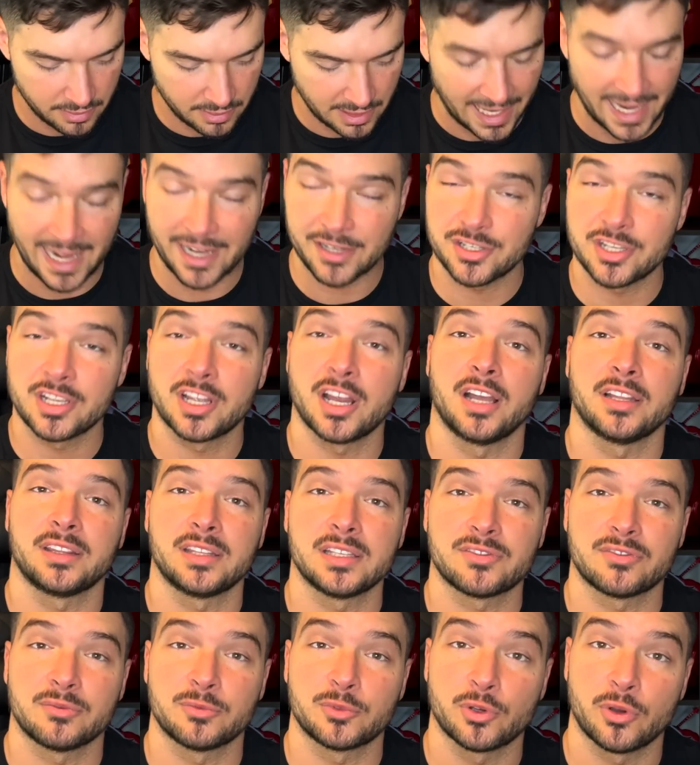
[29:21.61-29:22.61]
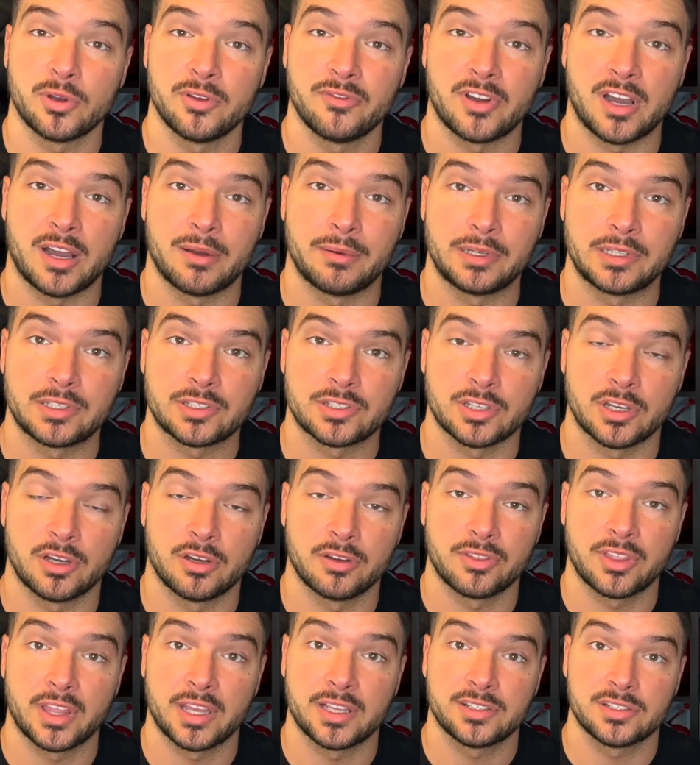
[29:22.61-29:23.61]
I actually got these from Toy Vomit,
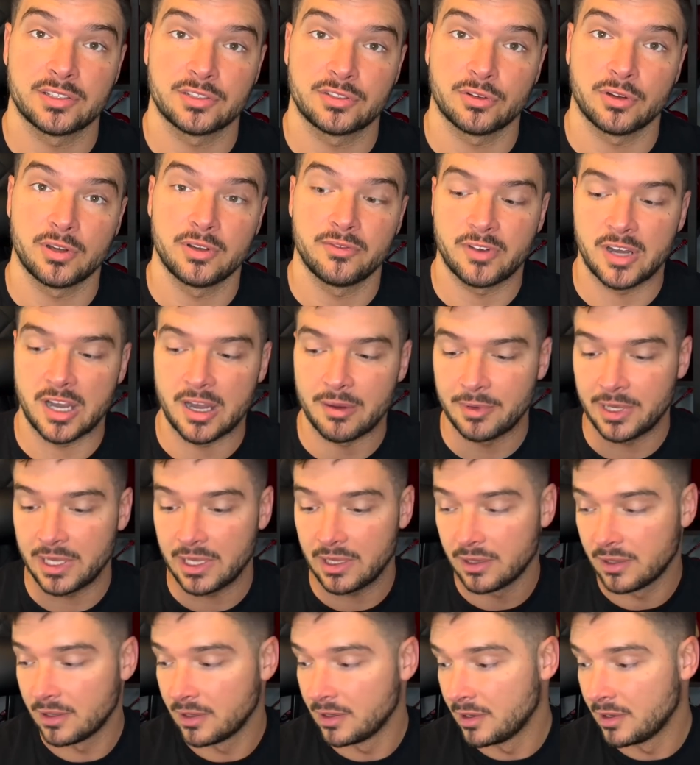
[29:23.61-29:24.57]
so thanks to Toy Vomit.